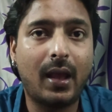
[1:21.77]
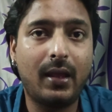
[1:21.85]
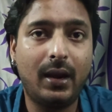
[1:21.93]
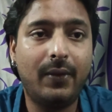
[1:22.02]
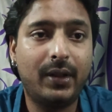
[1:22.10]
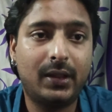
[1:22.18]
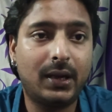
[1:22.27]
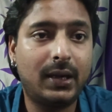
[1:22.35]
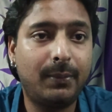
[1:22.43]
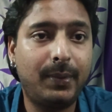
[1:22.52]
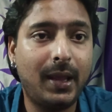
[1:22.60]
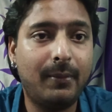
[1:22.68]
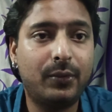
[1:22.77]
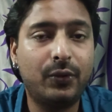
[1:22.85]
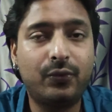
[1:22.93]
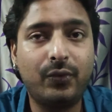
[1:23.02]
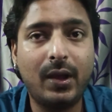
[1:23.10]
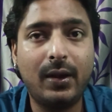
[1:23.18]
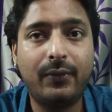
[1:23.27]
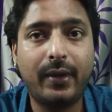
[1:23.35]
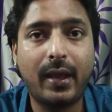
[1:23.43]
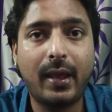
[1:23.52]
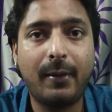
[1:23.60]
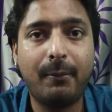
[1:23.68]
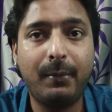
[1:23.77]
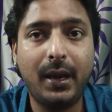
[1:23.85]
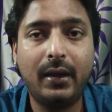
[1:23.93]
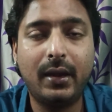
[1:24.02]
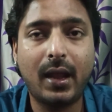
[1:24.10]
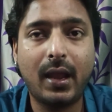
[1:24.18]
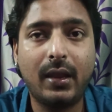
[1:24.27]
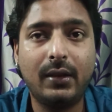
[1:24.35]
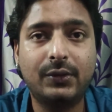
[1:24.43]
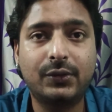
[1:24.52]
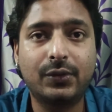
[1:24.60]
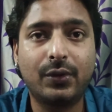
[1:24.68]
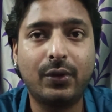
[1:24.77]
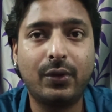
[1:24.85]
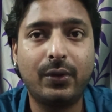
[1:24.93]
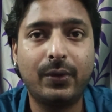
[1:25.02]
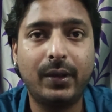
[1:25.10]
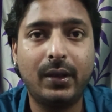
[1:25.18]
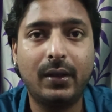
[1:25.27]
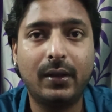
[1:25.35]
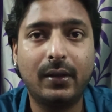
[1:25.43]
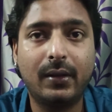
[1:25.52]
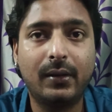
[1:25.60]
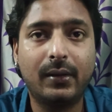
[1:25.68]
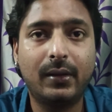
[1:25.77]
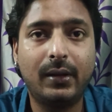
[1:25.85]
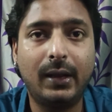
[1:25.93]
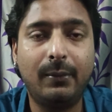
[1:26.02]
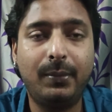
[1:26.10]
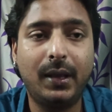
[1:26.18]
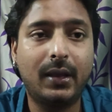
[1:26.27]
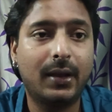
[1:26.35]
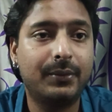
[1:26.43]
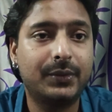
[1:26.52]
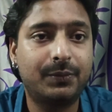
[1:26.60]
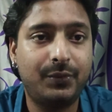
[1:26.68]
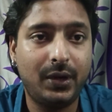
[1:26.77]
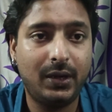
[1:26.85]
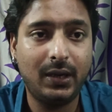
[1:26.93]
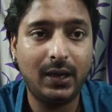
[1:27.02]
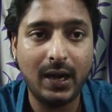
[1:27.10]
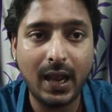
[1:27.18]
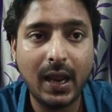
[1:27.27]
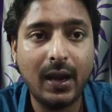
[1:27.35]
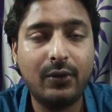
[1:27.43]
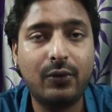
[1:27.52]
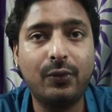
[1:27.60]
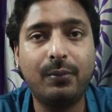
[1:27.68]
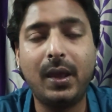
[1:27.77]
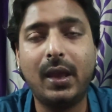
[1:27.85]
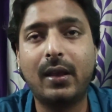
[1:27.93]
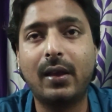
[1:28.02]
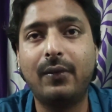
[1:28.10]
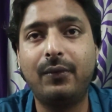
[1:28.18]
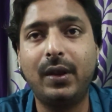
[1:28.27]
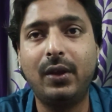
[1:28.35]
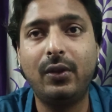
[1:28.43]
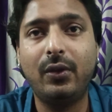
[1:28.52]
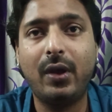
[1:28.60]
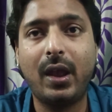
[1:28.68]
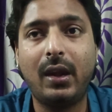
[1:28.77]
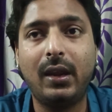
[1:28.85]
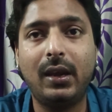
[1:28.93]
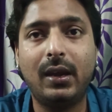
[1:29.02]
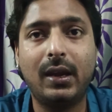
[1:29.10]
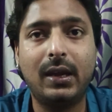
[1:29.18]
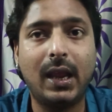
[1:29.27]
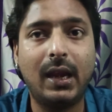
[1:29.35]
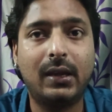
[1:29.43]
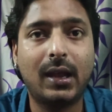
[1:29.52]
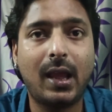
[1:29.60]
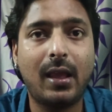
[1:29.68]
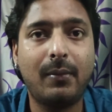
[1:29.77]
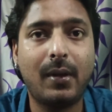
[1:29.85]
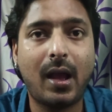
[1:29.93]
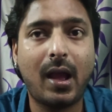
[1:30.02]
11:30 p.m. to 12 a.m. midnight, so it becomes pretty late to make a video, and in the daytime